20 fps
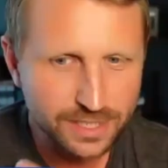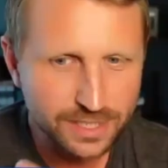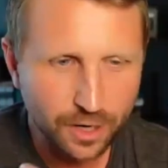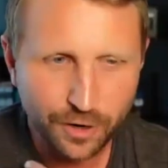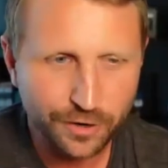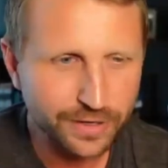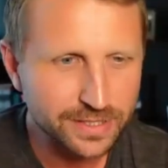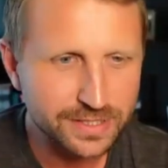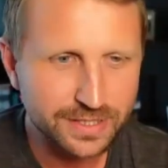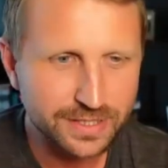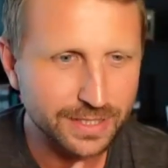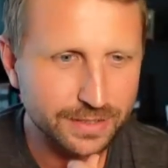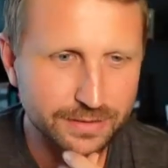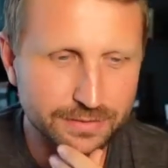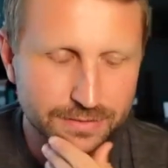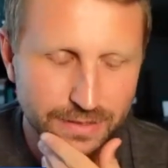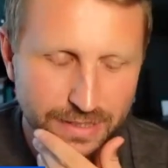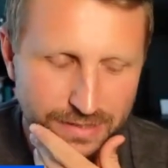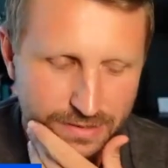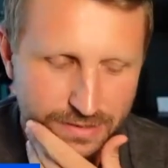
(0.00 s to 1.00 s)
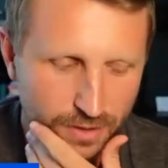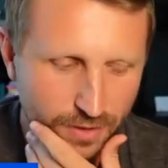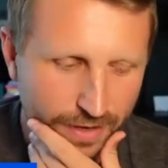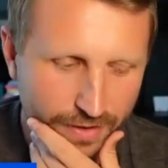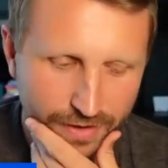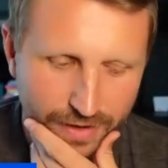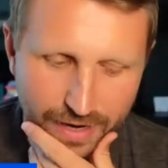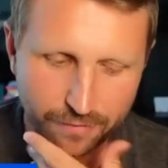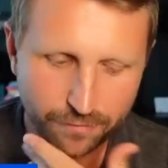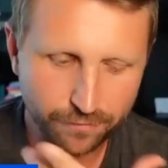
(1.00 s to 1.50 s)
the hardest thing. And so
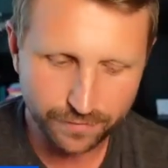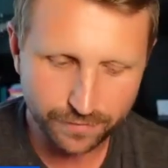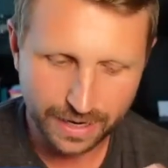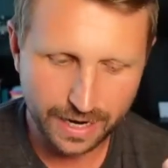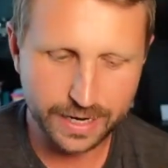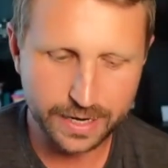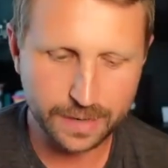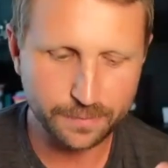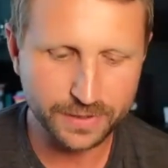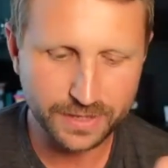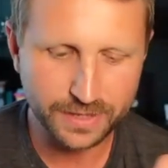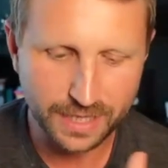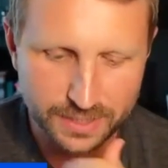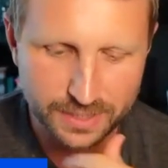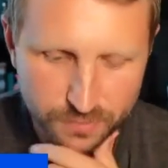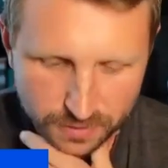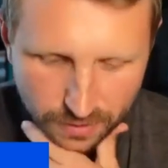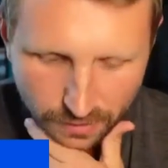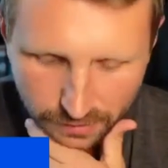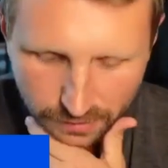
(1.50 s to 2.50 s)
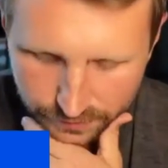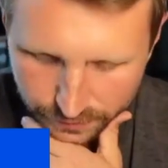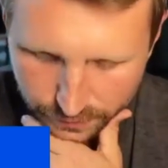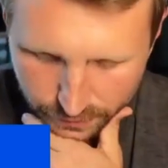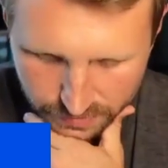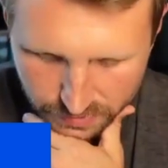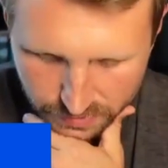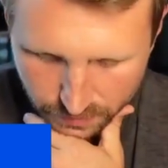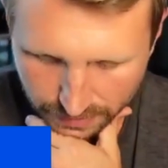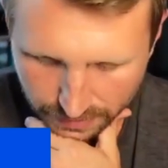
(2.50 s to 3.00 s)
I empathize with all of you
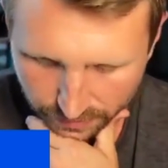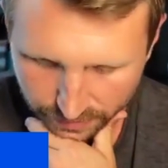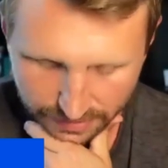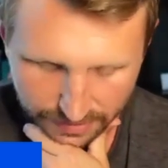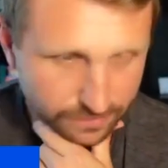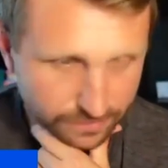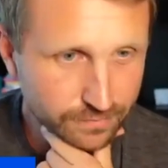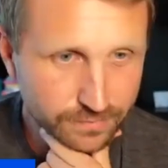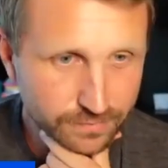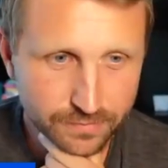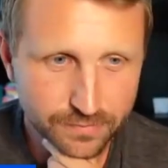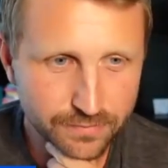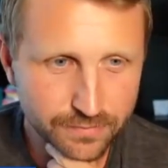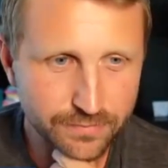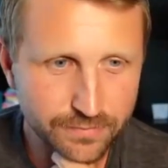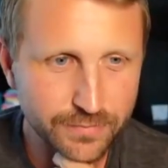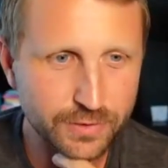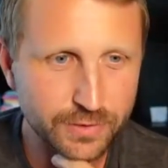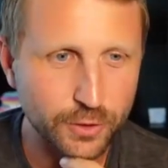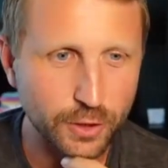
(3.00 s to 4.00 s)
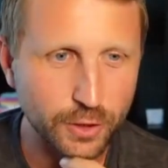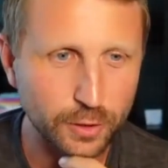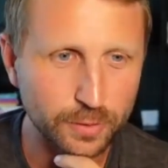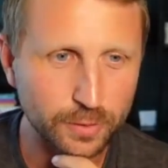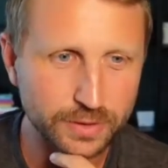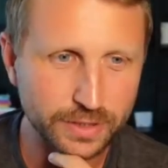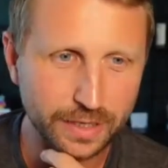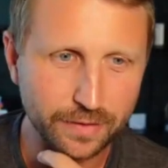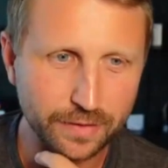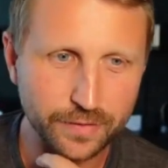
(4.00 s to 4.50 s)
as well. And I struggle
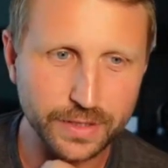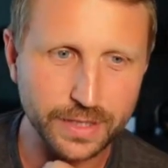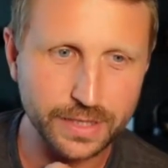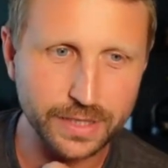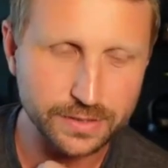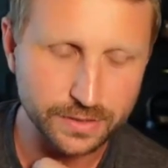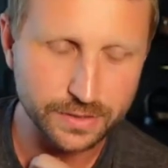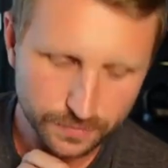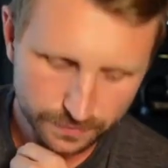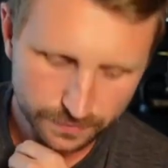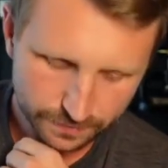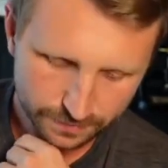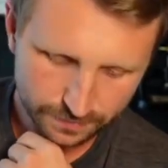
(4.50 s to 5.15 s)
with it every day too.